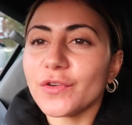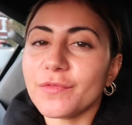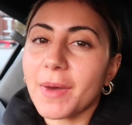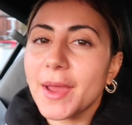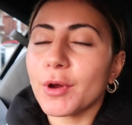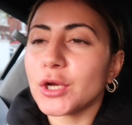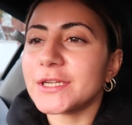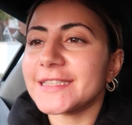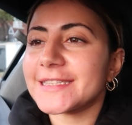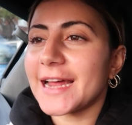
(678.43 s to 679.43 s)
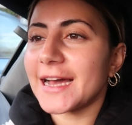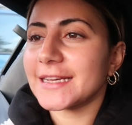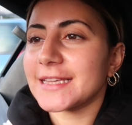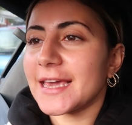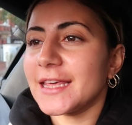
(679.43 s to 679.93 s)
of my protein
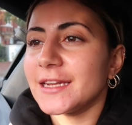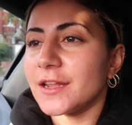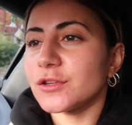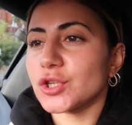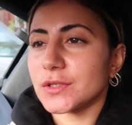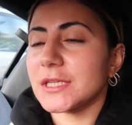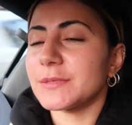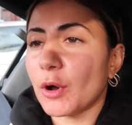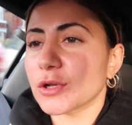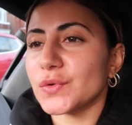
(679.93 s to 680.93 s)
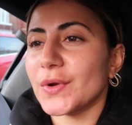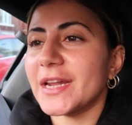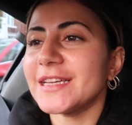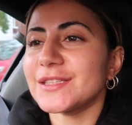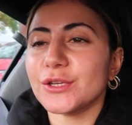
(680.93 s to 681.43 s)
snacks in Josie's box
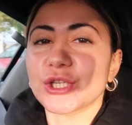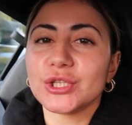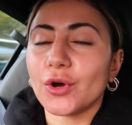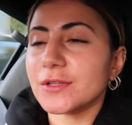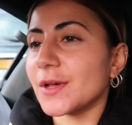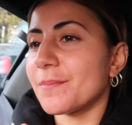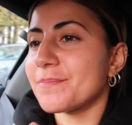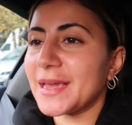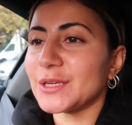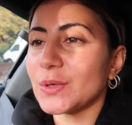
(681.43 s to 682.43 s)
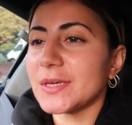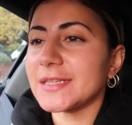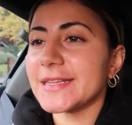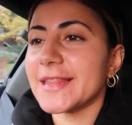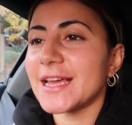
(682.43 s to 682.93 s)
already. So she's got some baked
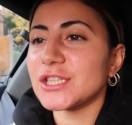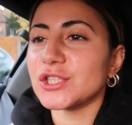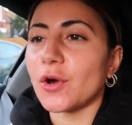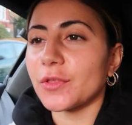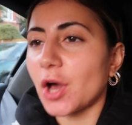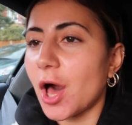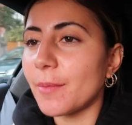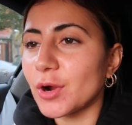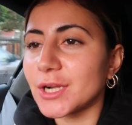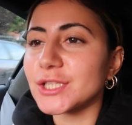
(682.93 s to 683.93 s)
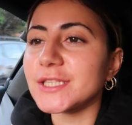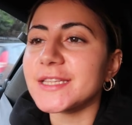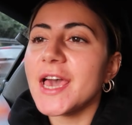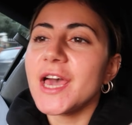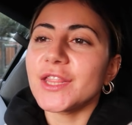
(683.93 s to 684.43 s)
cookies in there, she's got the carb crushers,
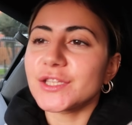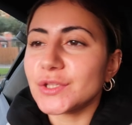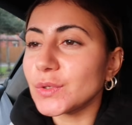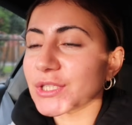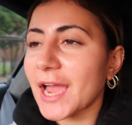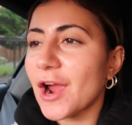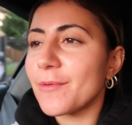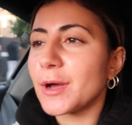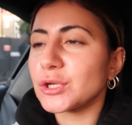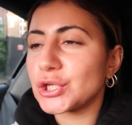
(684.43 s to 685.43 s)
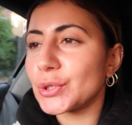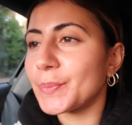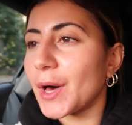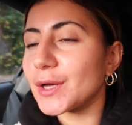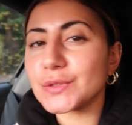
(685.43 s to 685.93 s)
the salted caramel chew
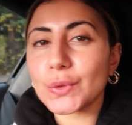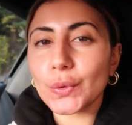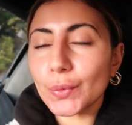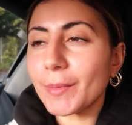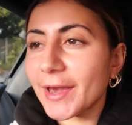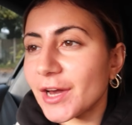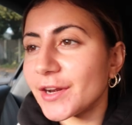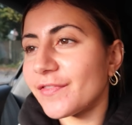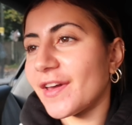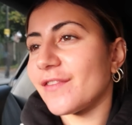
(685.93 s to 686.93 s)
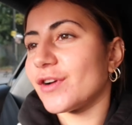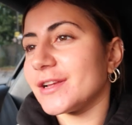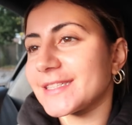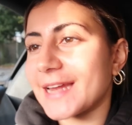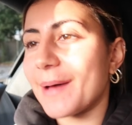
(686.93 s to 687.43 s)
bars, all my kind of
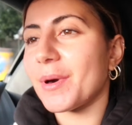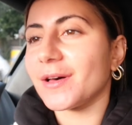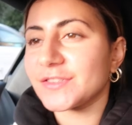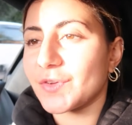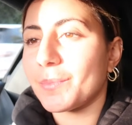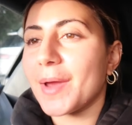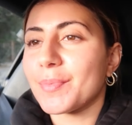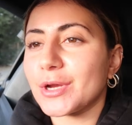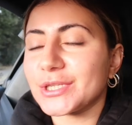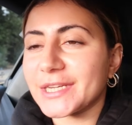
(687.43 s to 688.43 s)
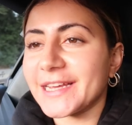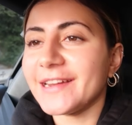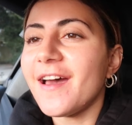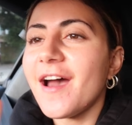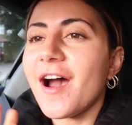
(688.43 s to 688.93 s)
favorite snack bars from my
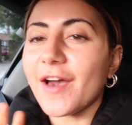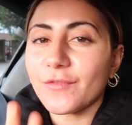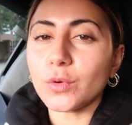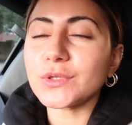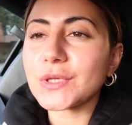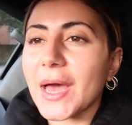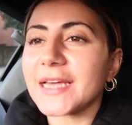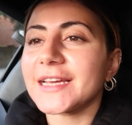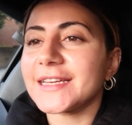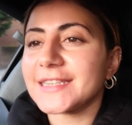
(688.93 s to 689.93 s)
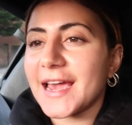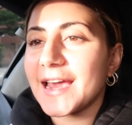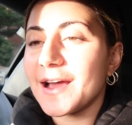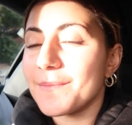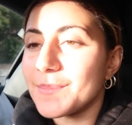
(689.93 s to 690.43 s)
protein. I've also added
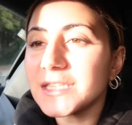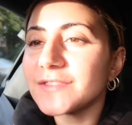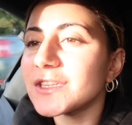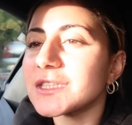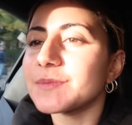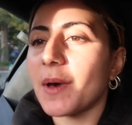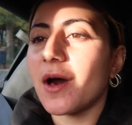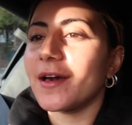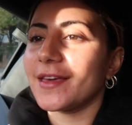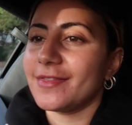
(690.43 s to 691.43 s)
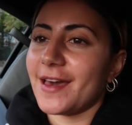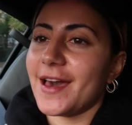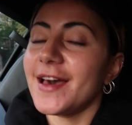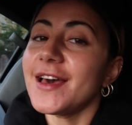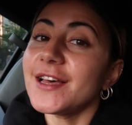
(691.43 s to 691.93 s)
a Misfits bar in
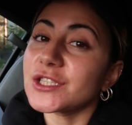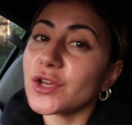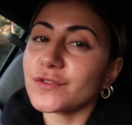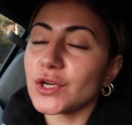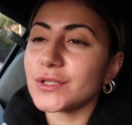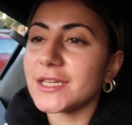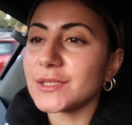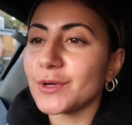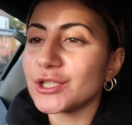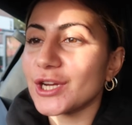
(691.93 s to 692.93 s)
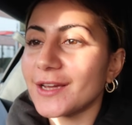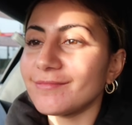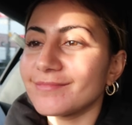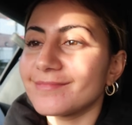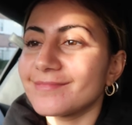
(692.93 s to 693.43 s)
there. So if Josie is watching,